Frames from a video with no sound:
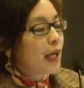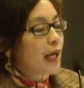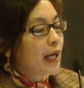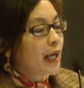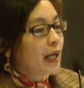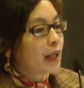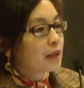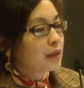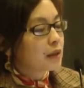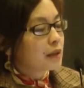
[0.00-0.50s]

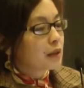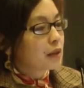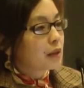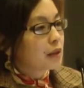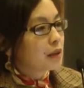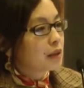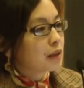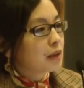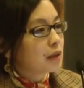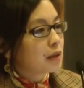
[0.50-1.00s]
And
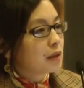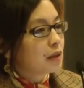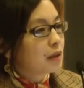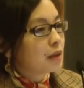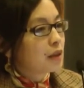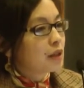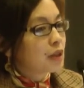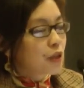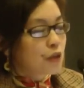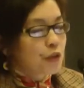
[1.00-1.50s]

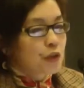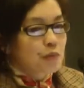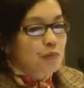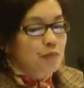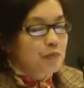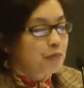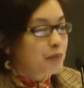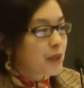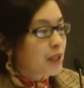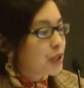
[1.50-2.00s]
the
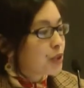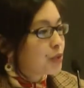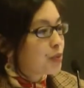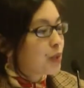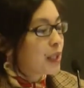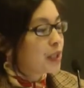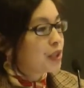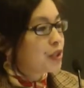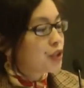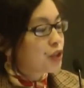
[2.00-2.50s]
best
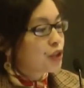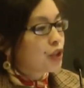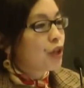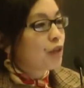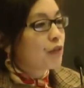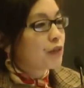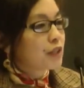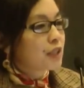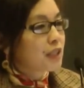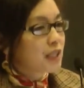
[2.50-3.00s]
way to
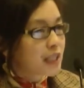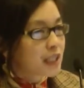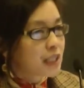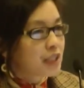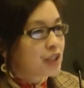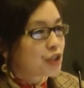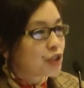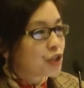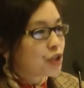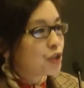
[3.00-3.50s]
solve this
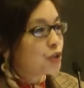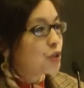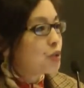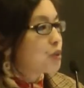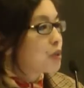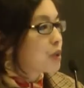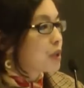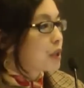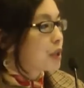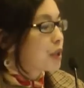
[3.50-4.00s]
is
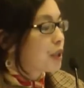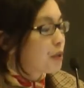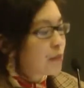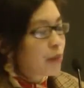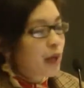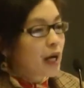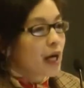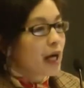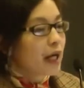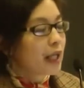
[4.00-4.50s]
to
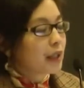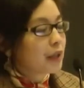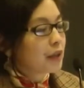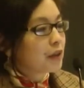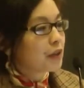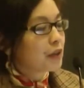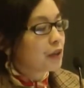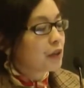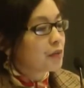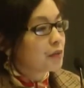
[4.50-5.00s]

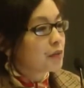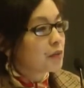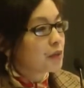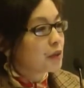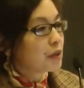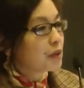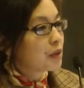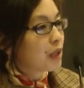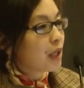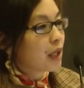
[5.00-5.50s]
combine the
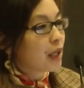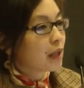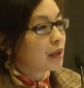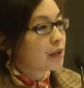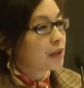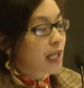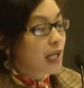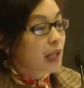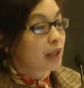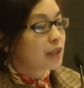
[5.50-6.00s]

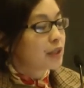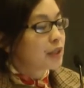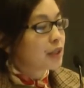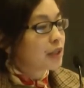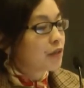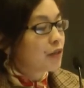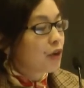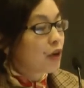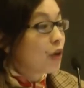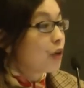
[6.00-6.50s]

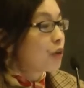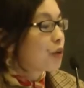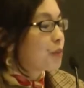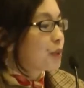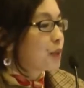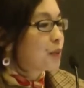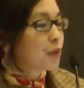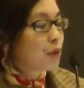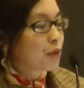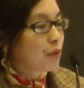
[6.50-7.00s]
talents of all the
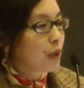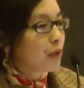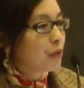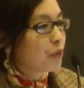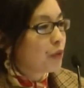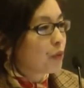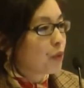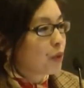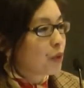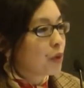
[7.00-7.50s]
people around
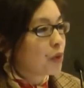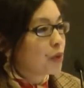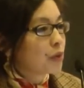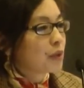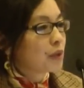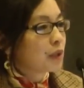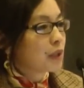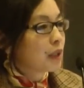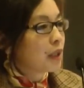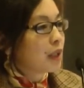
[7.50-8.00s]
the
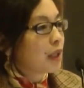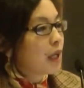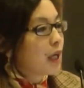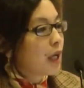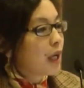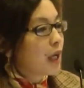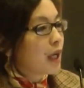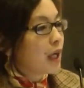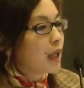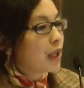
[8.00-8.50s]
world
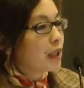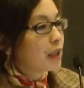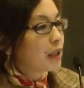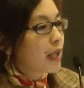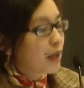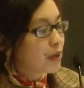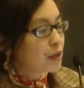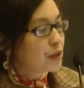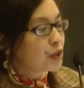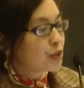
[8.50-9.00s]

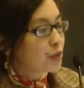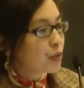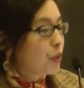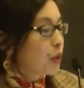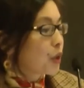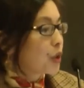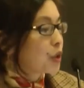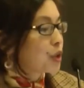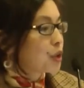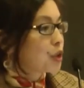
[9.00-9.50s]
and to
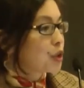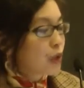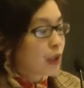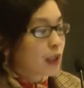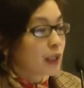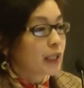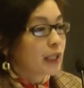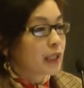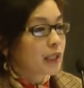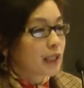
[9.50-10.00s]
work
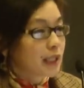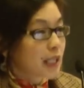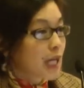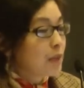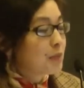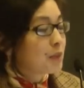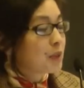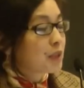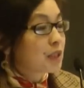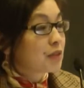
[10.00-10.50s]
jointly and
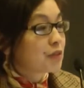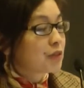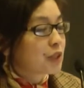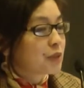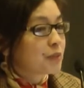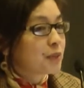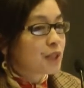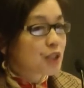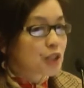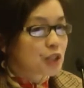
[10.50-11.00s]

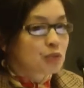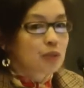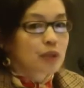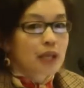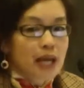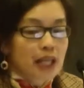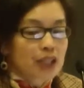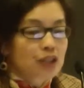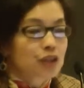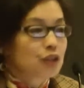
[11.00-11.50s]
collaboratively, because
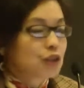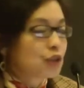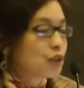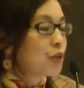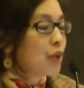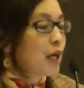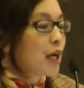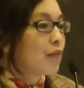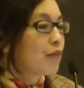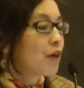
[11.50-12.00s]
we actually
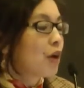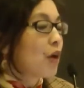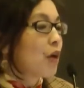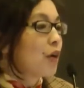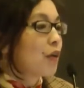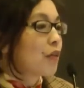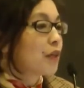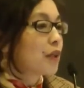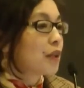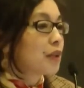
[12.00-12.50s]
do have
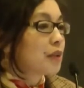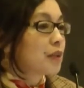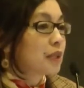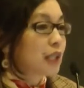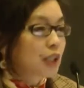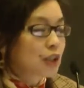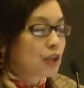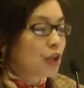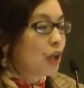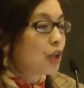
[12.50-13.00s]
all the
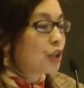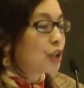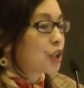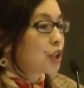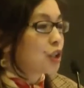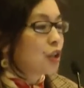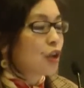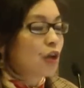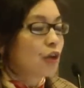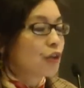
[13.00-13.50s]

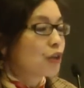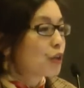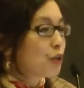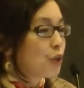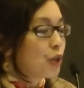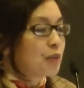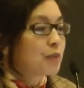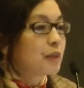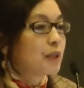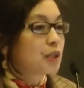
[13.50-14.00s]
technology, all the
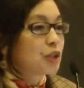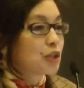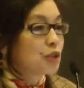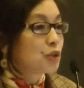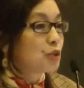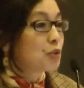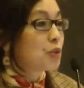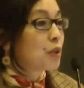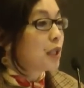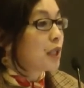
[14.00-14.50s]
equipment
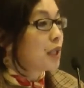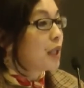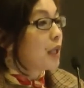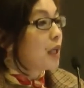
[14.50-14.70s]
to